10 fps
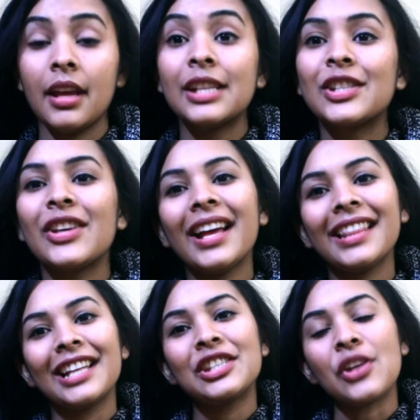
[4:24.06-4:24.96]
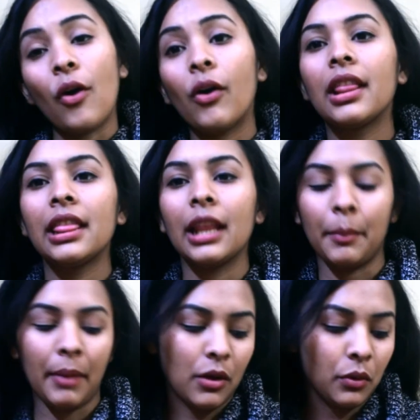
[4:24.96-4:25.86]
So yeah, that's all
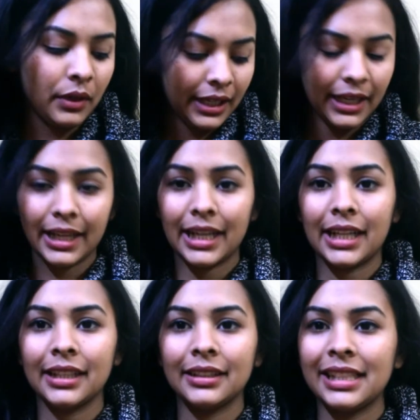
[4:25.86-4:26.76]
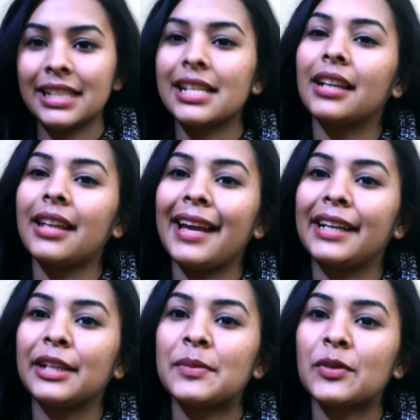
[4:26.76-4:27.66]
about it. These are the
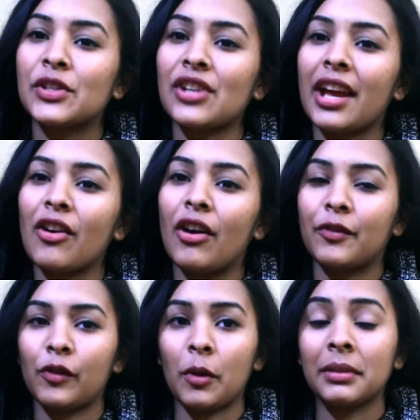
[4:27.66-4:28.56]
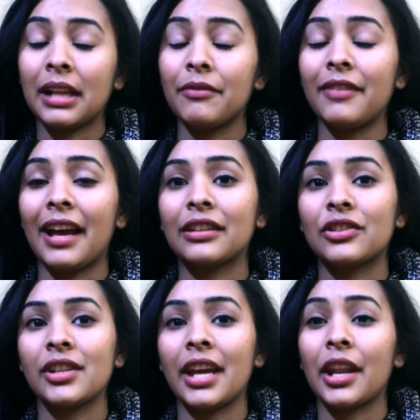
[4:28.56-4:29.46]
items which I got from Club
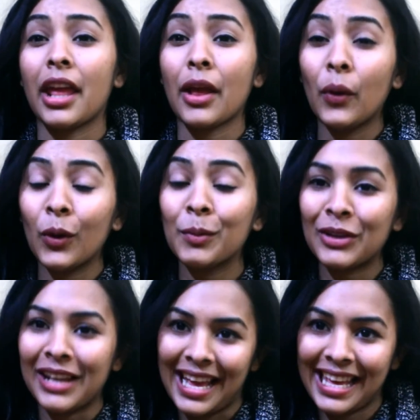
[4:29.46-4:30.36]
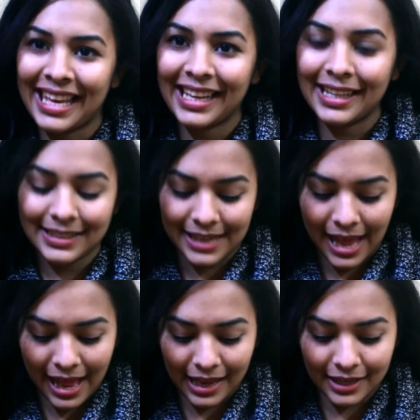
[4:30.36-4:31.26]
Factory, and I hope you like it.
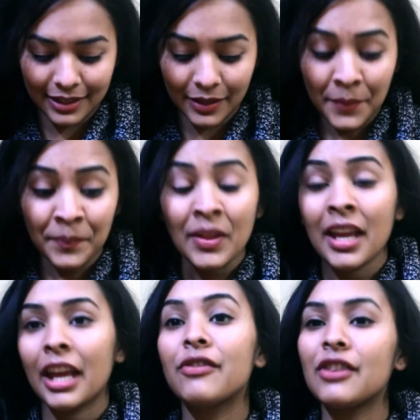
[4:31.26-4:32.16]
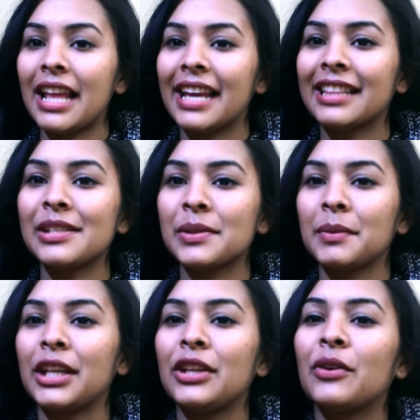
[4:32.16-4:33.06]
And if you like this
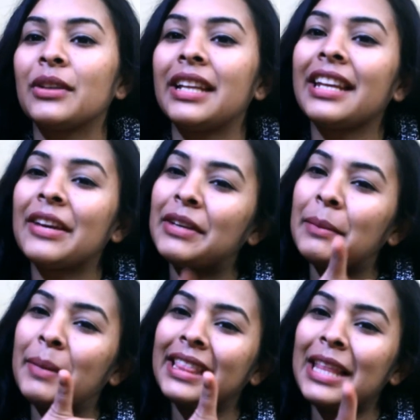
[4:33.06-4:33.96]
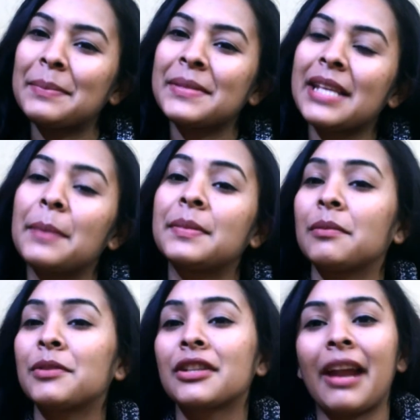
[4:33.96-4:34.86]
video, then give it a big thumbs up,
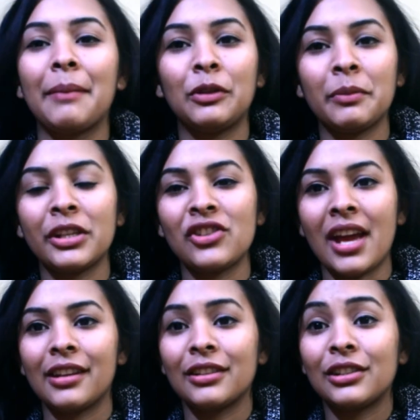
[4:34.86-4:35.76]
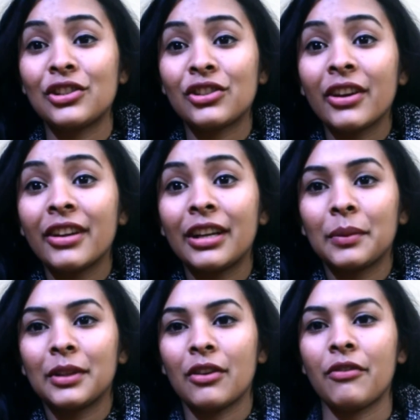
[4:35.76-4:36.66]
subscribe to my channel, share it
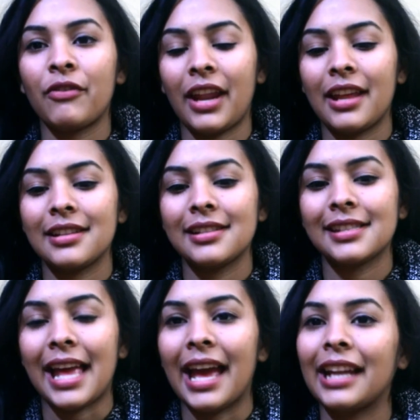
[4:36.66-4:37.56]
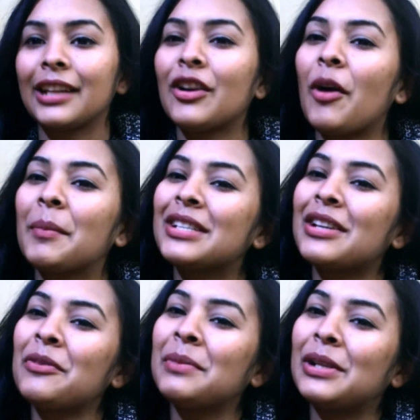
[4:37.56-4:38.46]
with your friends, and comment
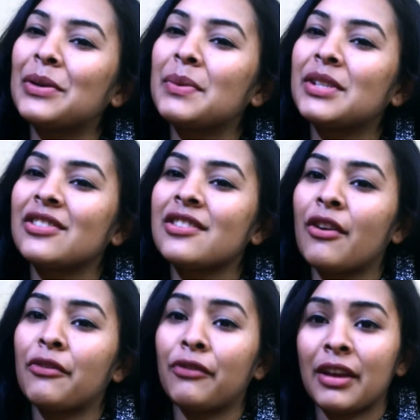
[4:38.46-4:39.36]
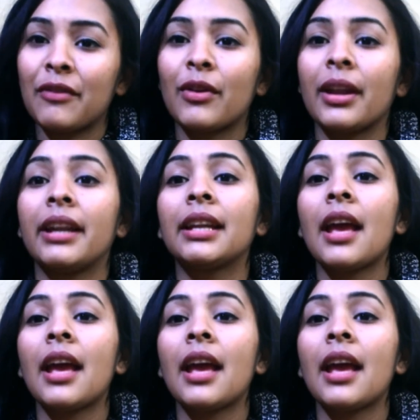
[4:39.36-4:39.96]
down below which is your favorite